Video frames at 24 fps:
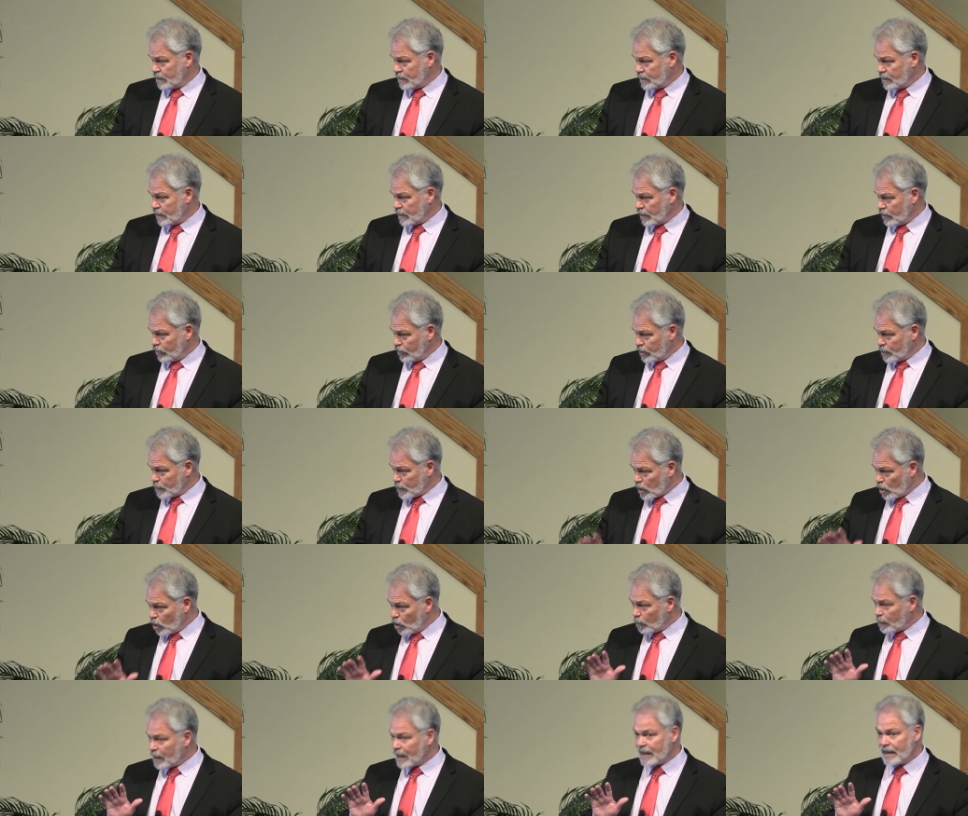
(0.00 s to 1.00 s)
and I heard him
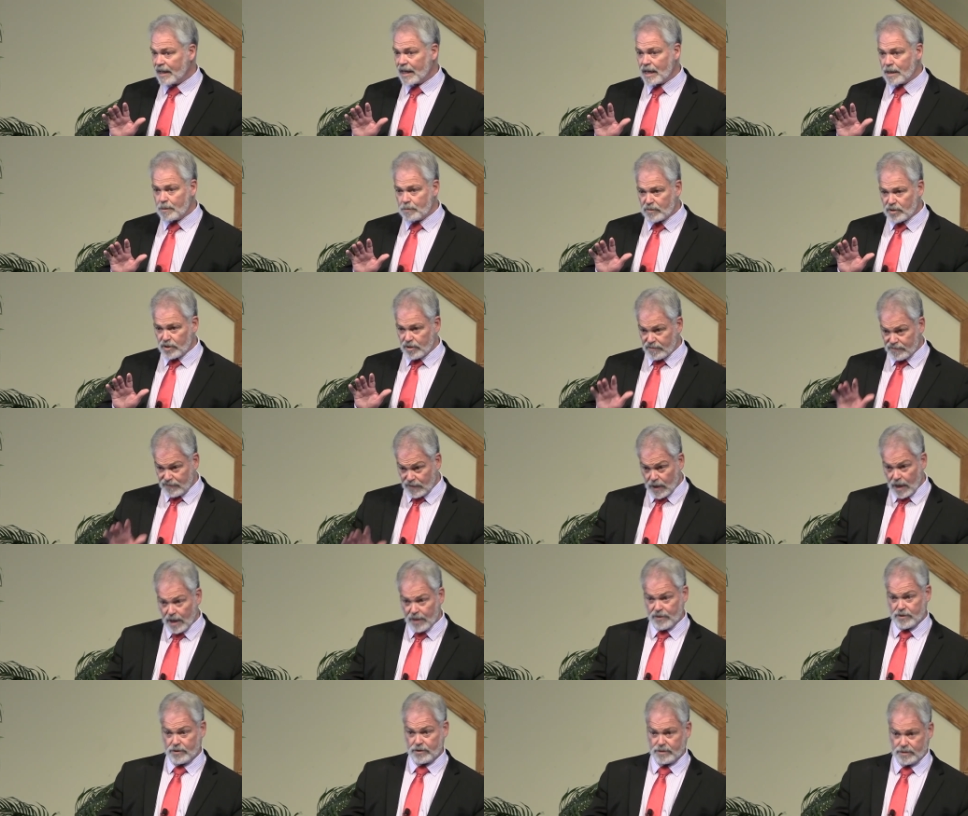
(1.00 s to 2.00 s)
call my name to the
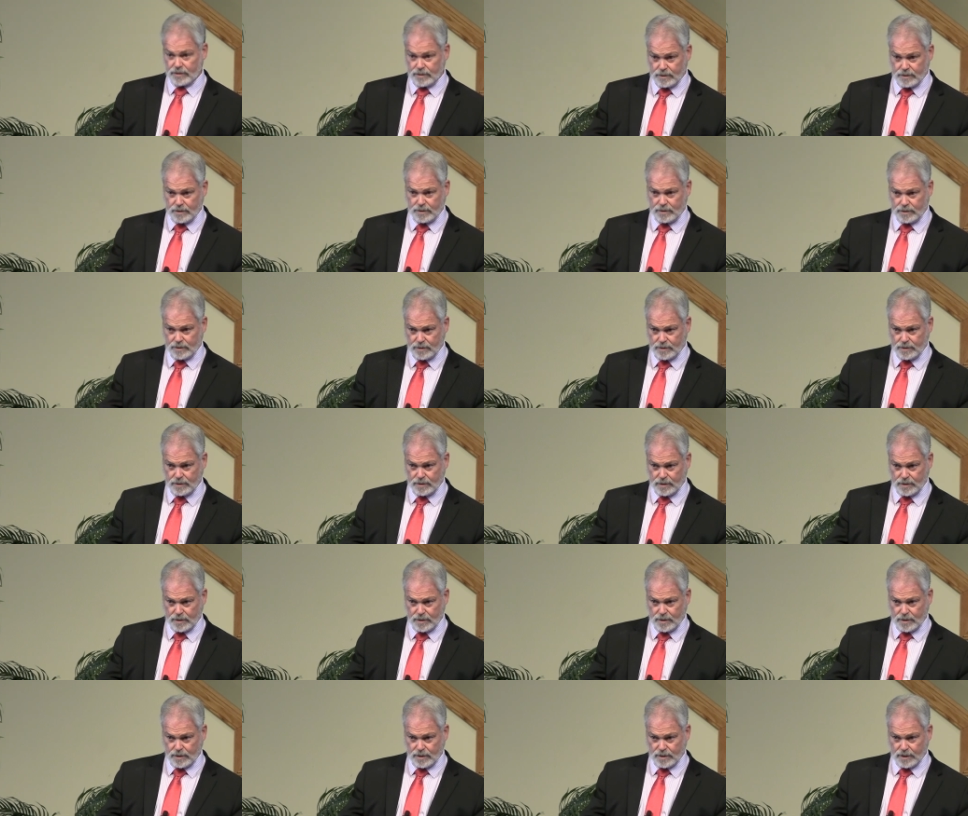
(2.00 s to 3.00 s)
Father.
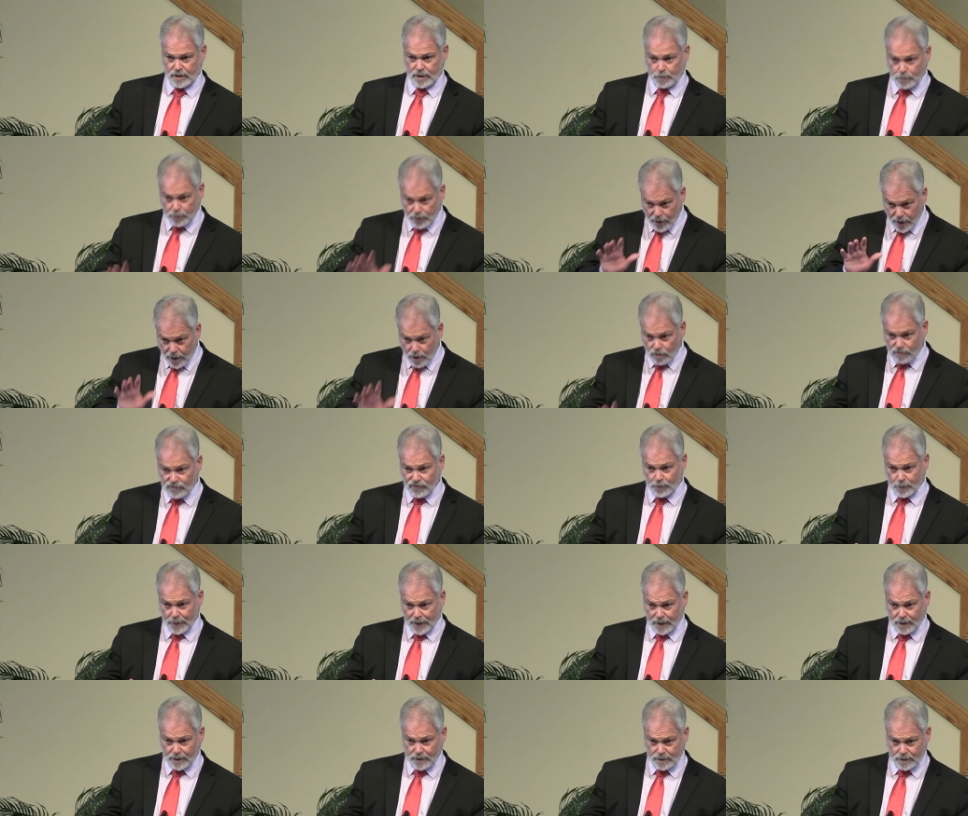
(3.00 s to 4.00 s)
He'd pray over
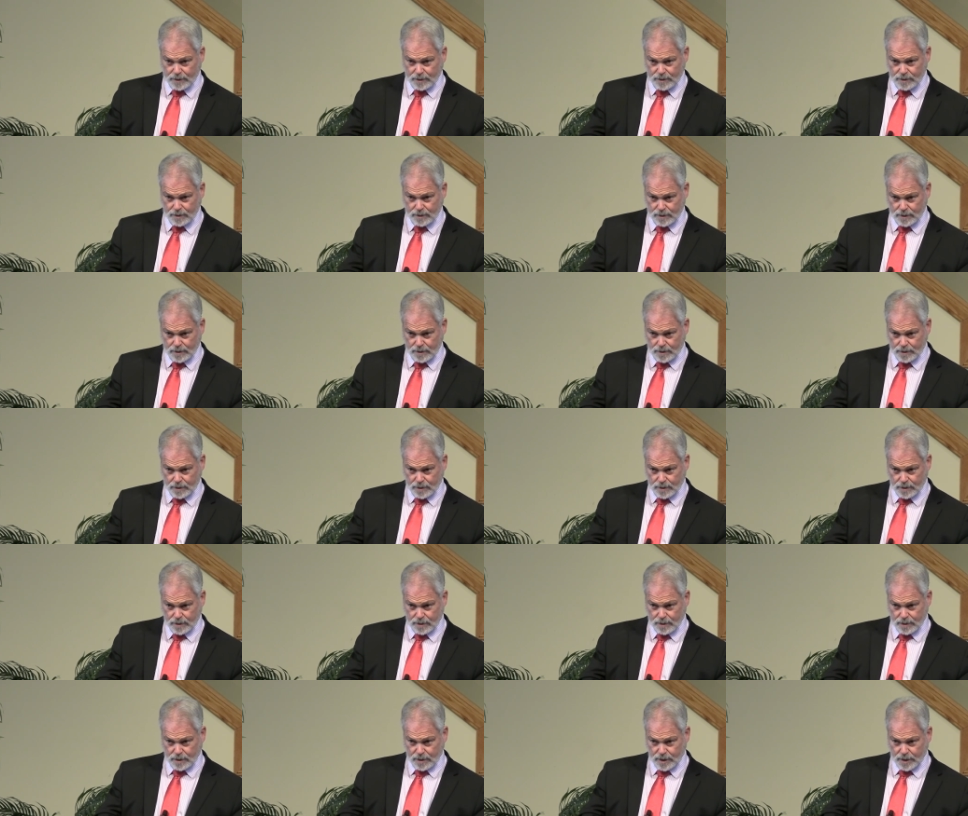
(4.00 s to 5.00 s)
me,
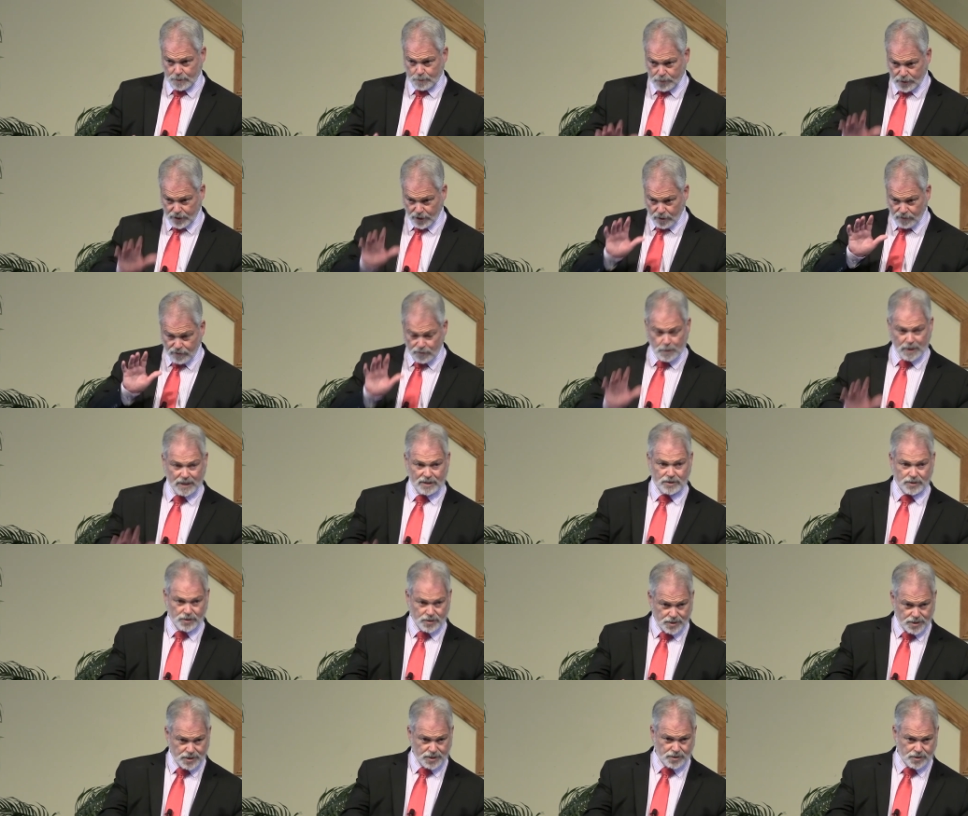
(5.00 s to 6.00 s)
he'd pray over my two
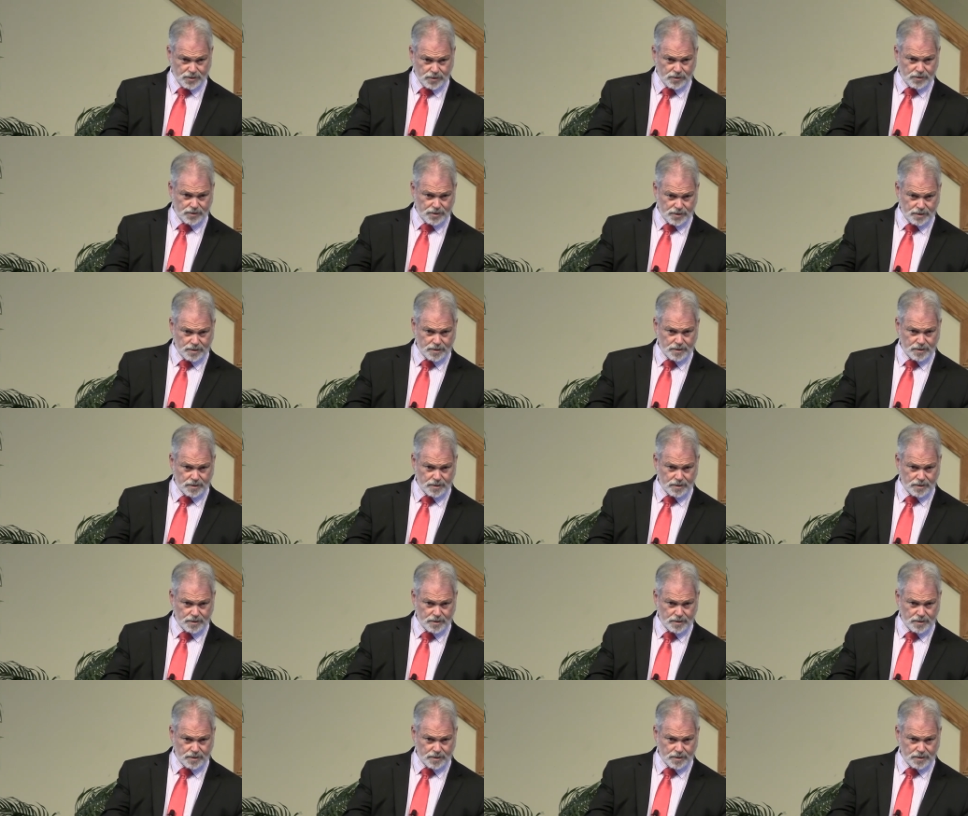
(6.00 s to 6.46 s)
sisters.